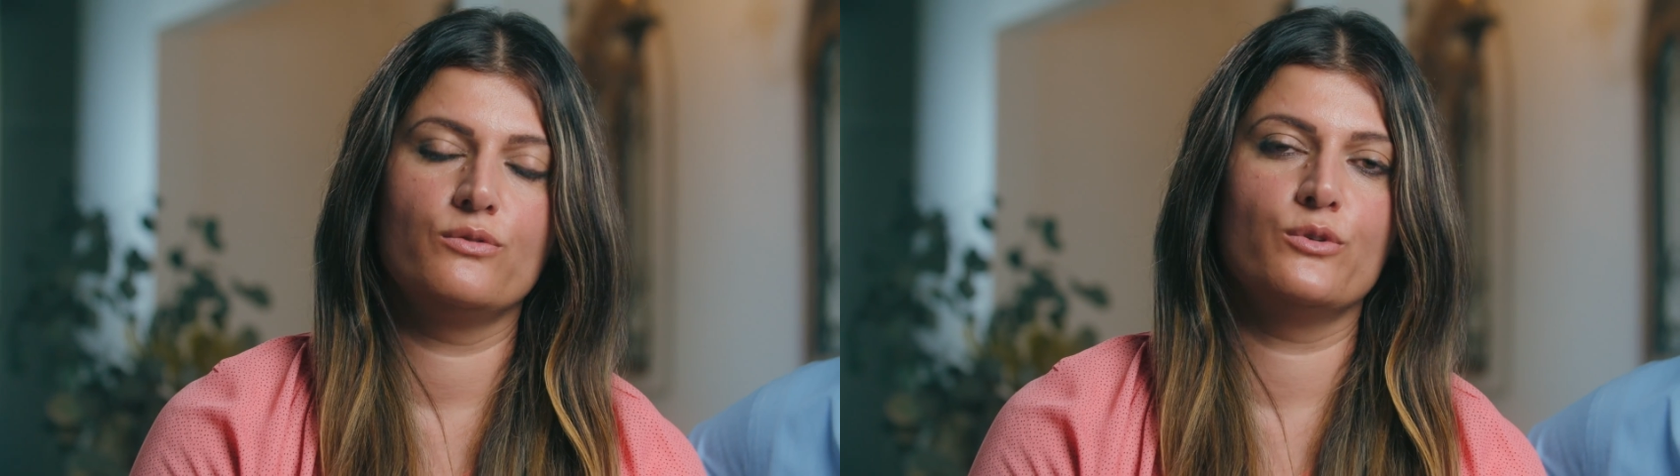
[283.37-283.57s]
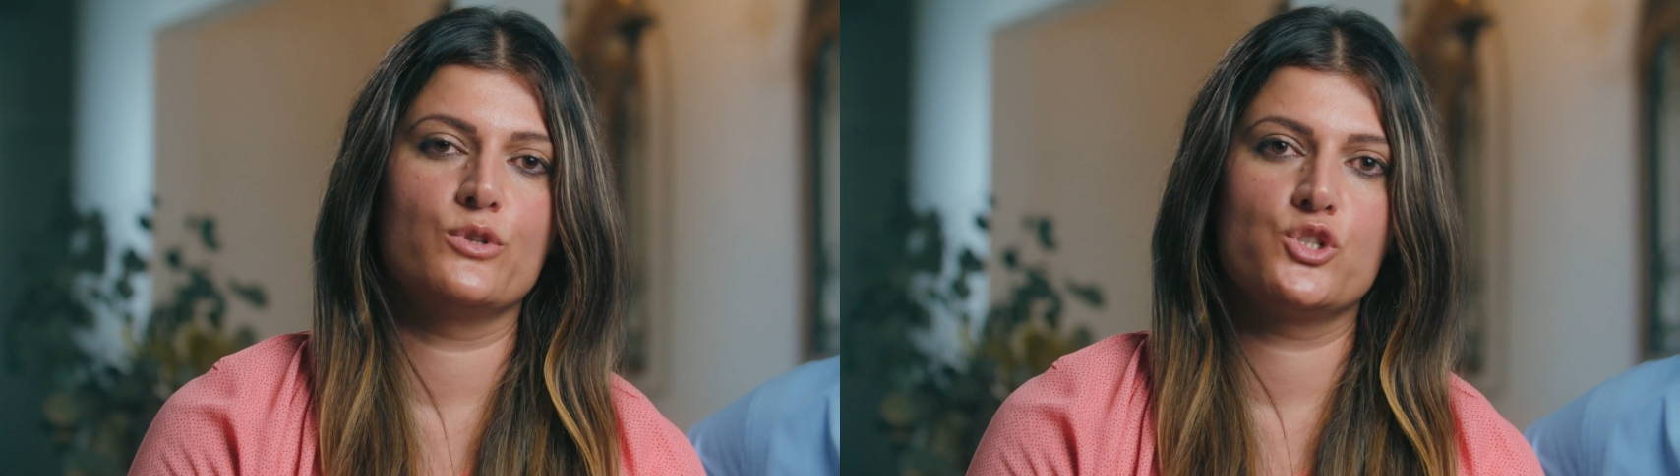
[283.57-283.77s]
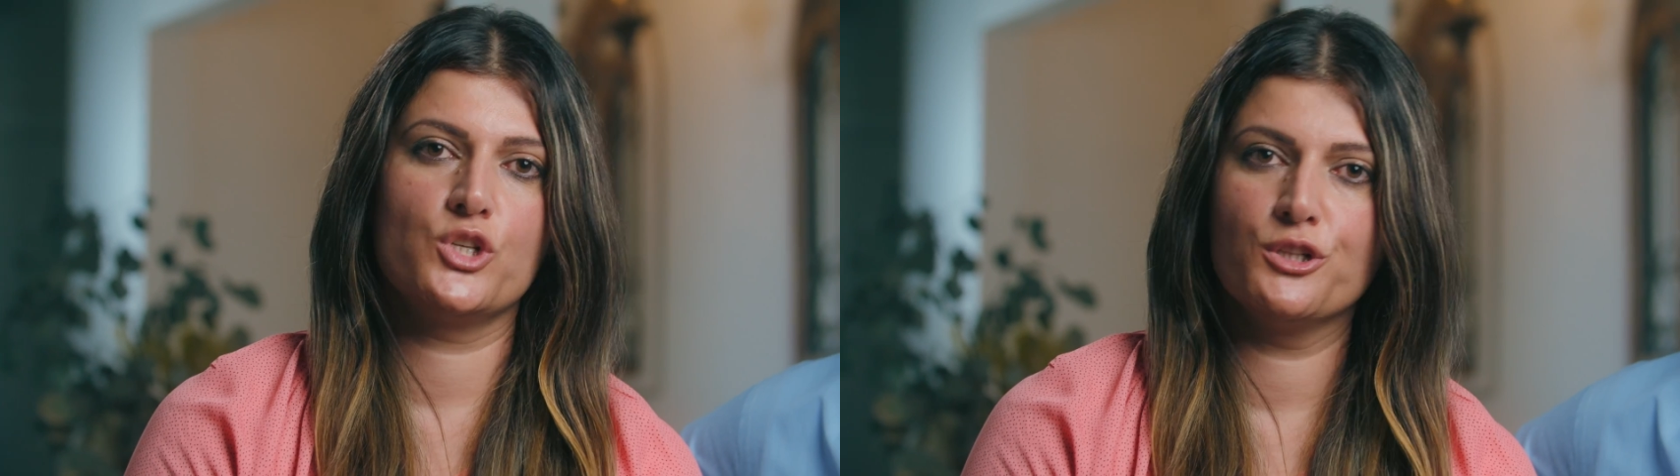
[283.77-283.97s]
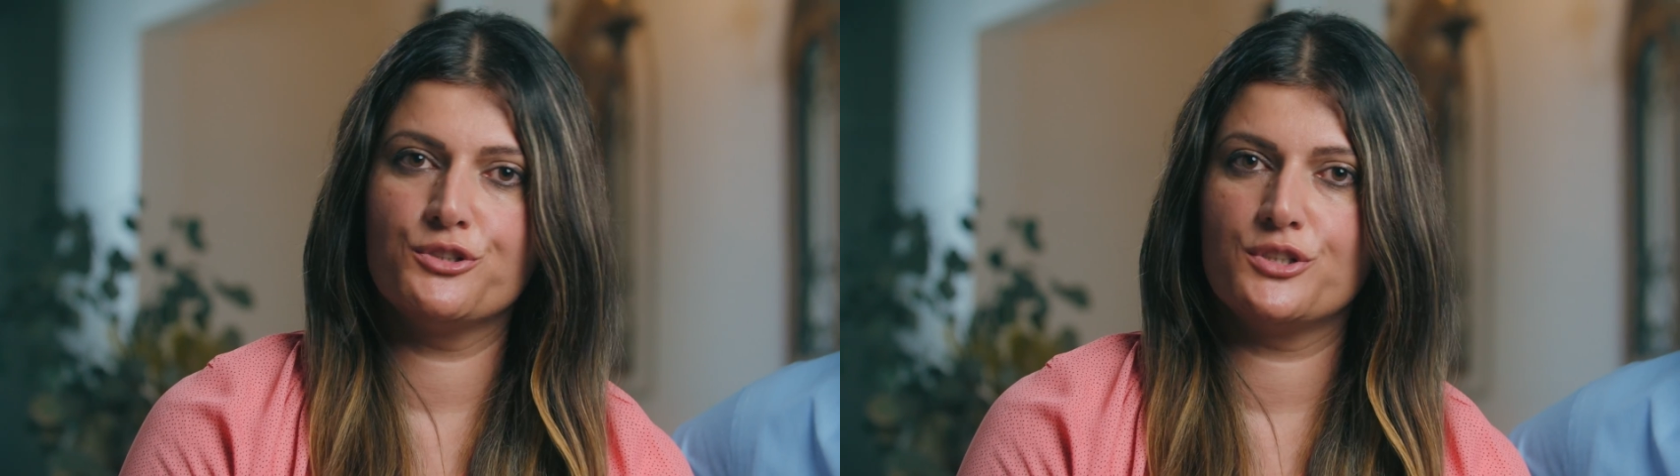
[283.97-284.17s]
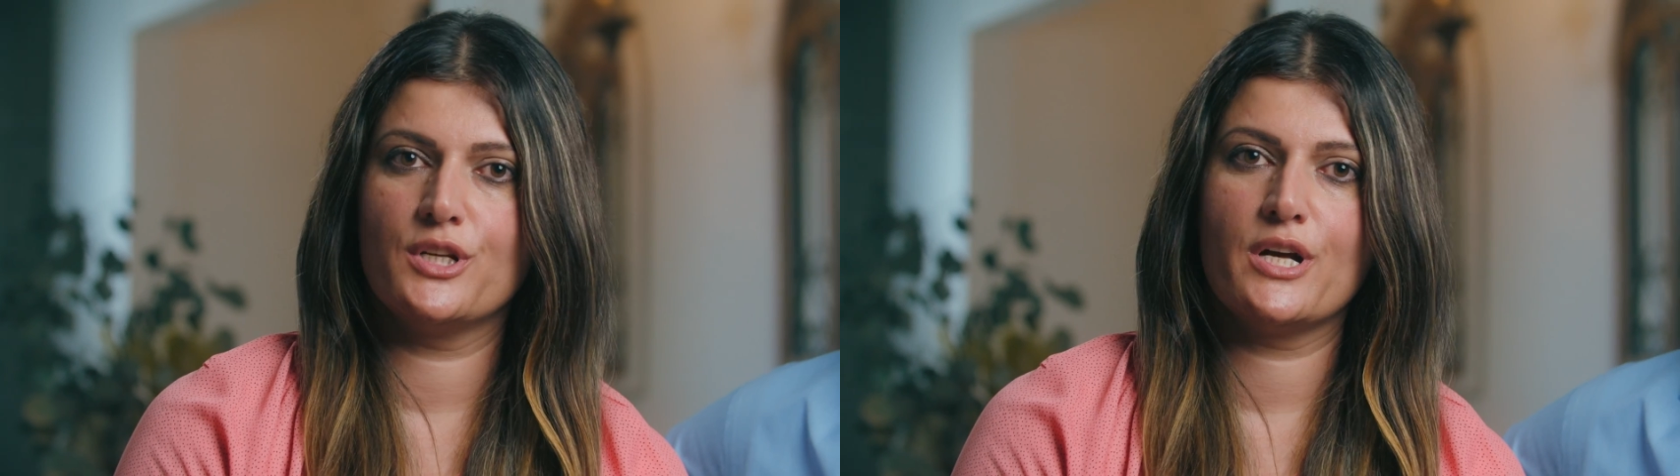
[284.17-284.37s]
for
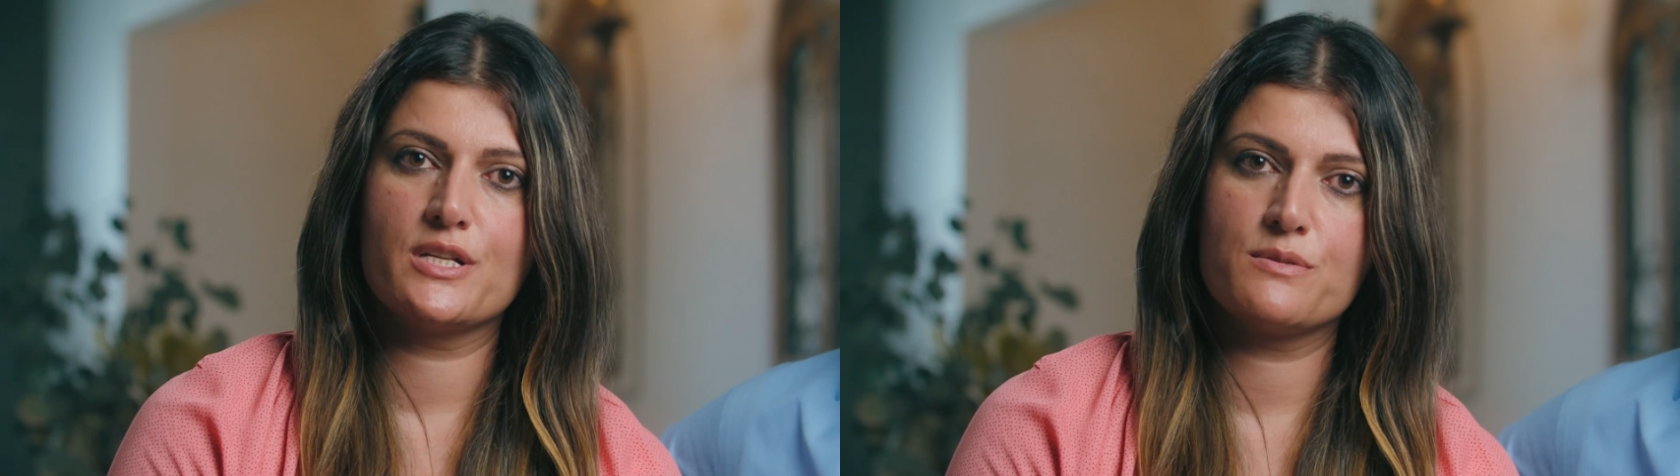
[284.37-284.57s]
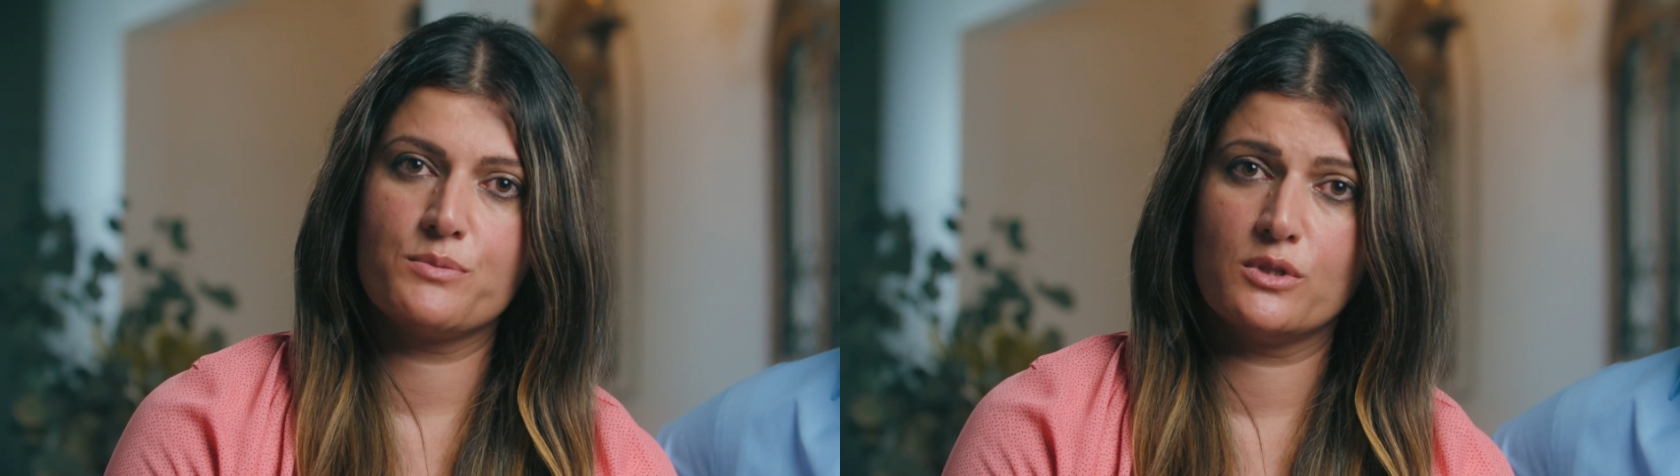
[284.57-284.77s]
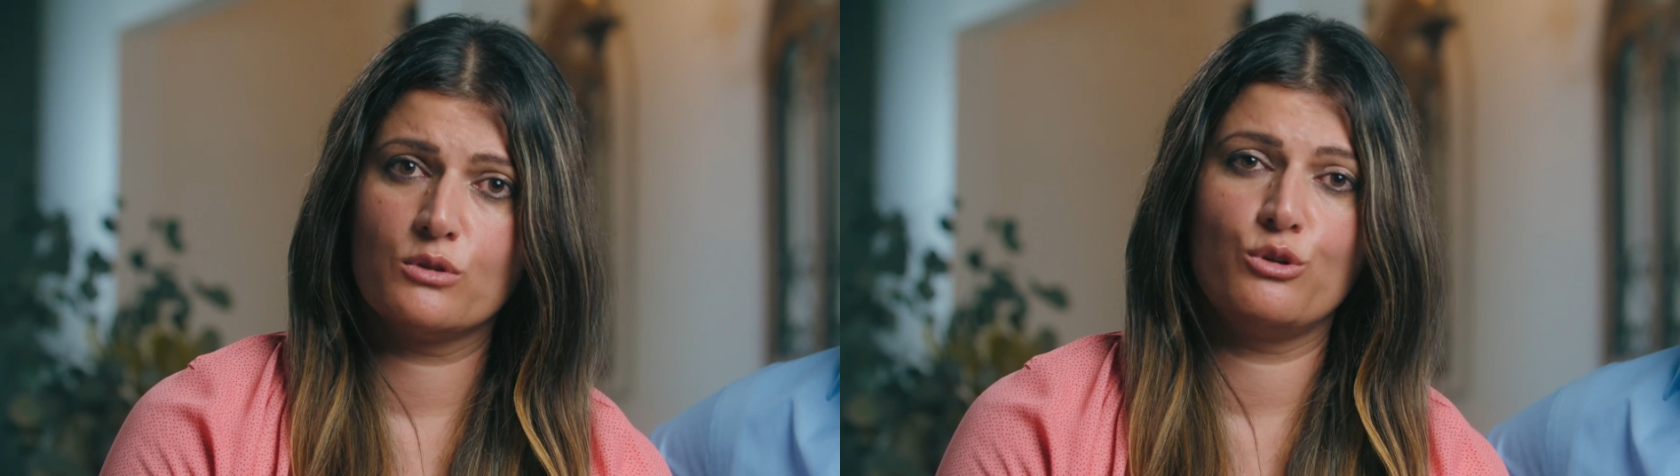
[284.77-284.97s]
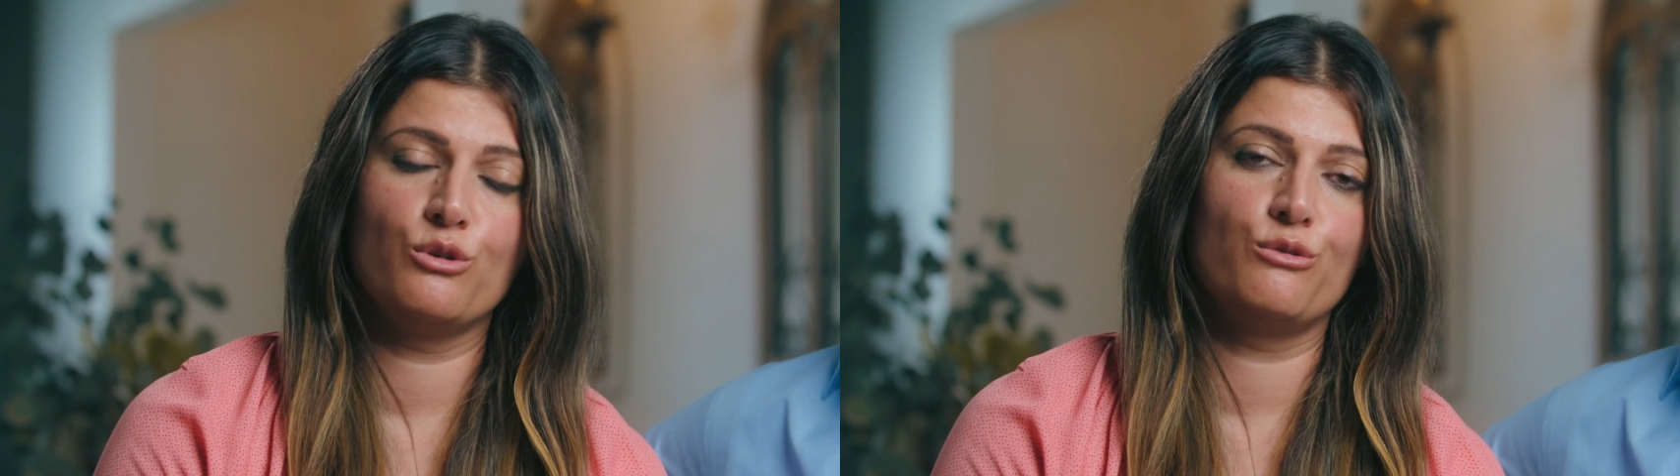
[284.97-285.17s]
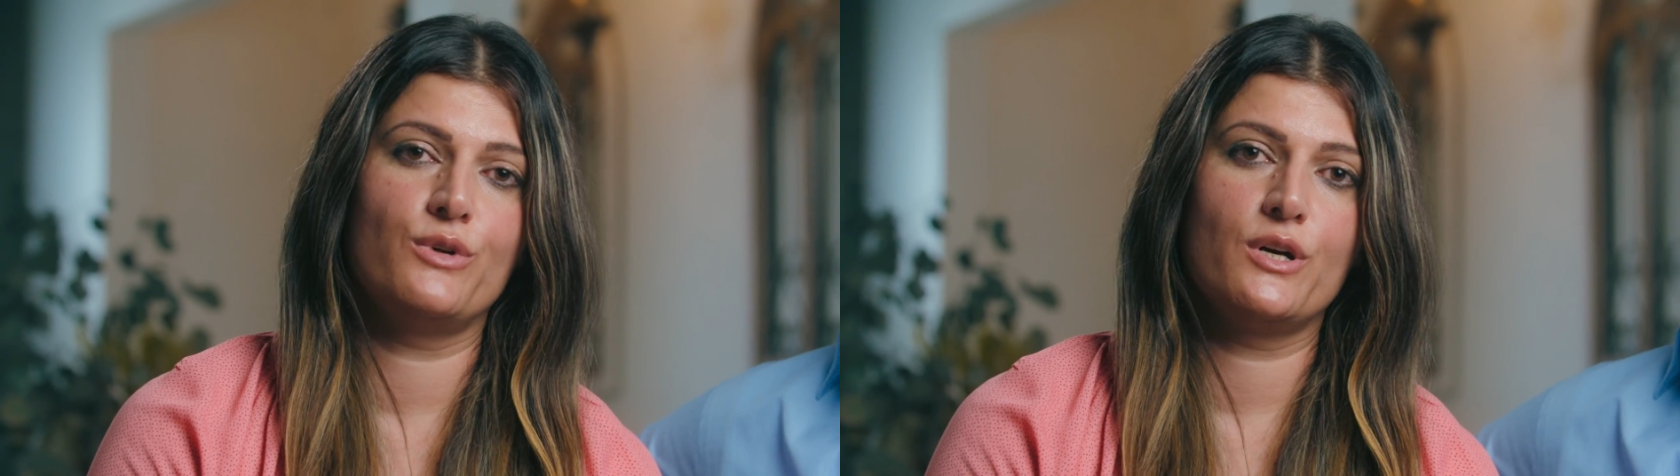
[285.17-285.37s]
Children's Hospital
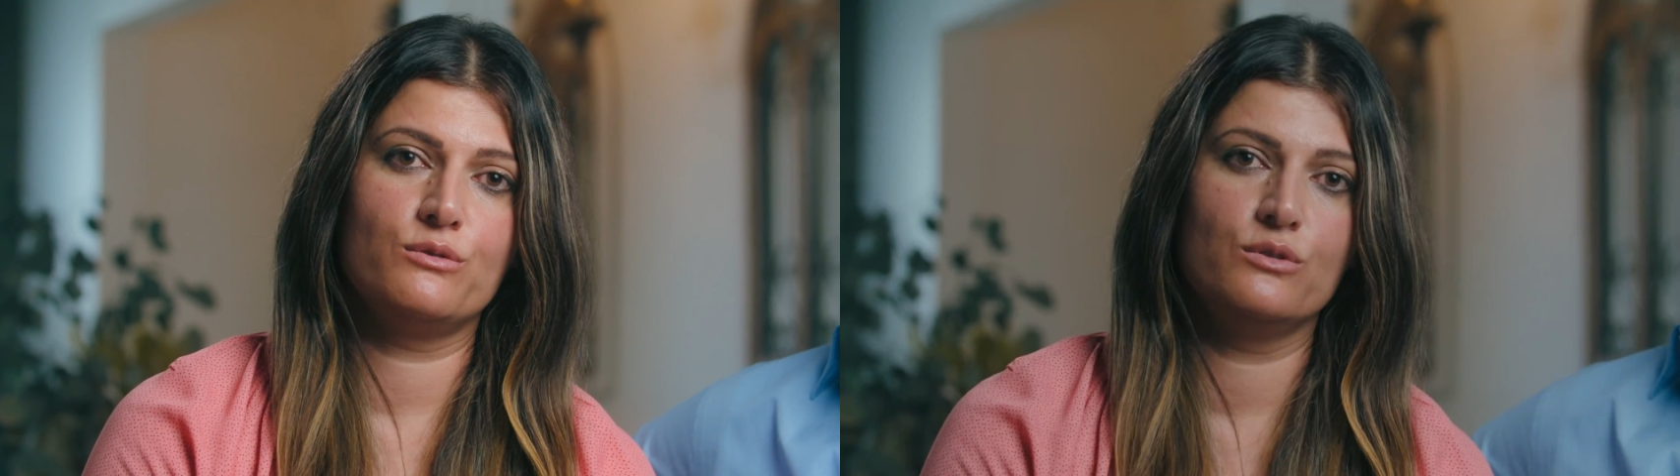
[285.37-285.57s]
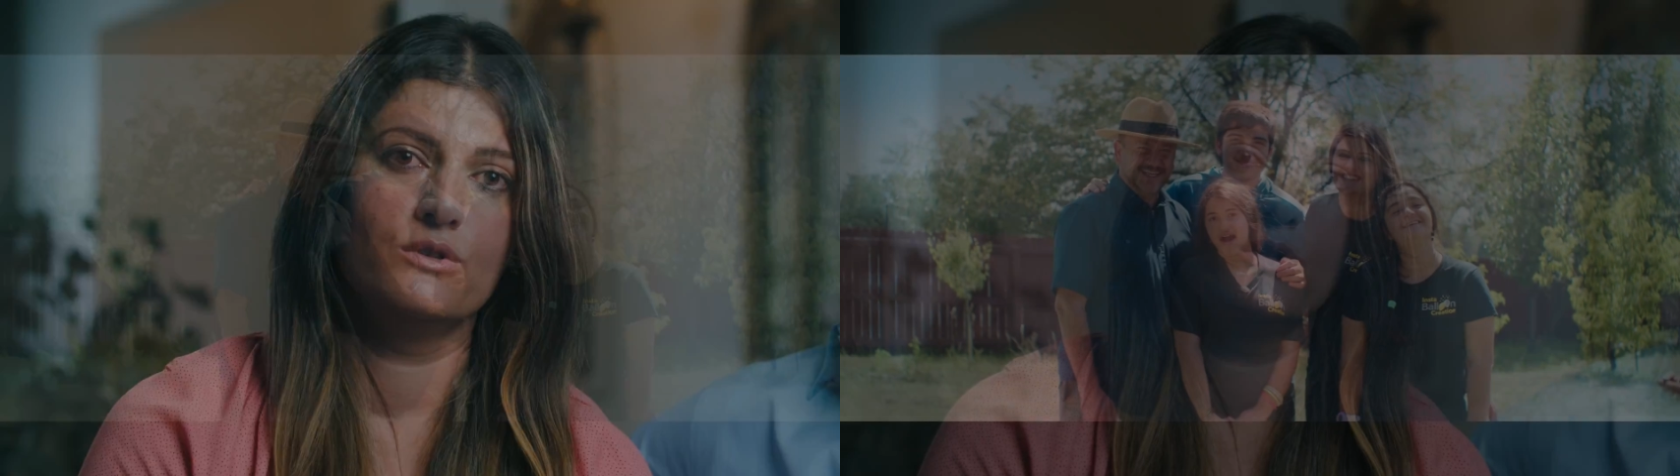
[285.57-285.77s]
Colorado.